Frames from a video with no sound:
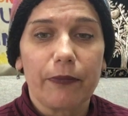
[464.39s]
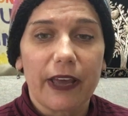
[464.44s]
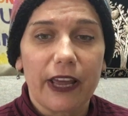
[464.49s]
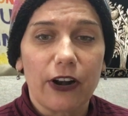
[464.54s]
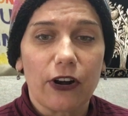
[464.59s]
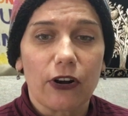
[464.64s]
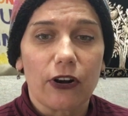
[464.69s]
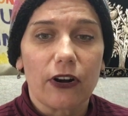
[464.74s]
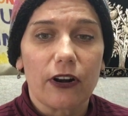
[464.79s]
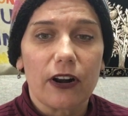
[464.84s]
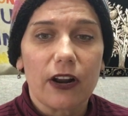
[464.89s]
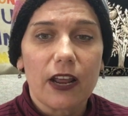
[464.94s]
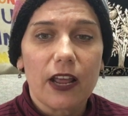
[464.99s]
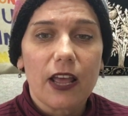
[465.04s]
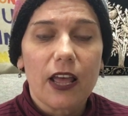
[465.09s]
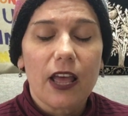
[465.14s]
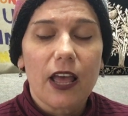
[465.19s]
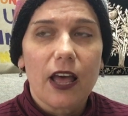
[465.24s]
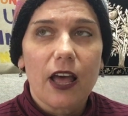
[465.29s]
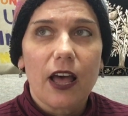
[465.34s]
better
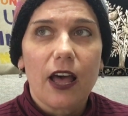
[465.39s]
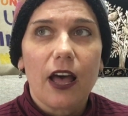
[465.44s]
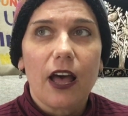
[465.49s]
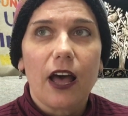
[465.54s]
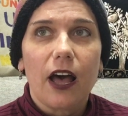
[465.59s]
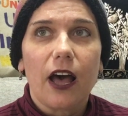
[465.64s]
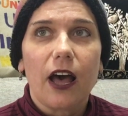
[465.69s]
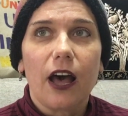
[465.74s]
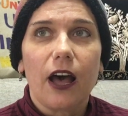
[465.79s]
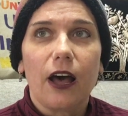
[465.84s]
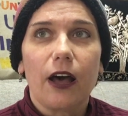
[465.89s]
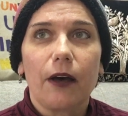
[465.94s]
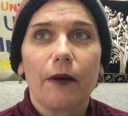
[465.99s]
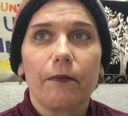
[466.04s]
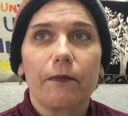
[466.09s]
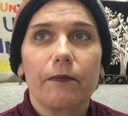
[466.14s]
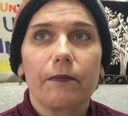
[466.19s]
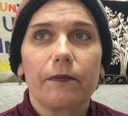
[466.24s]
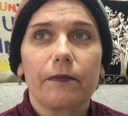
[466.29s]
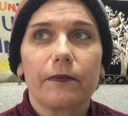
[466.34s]
um,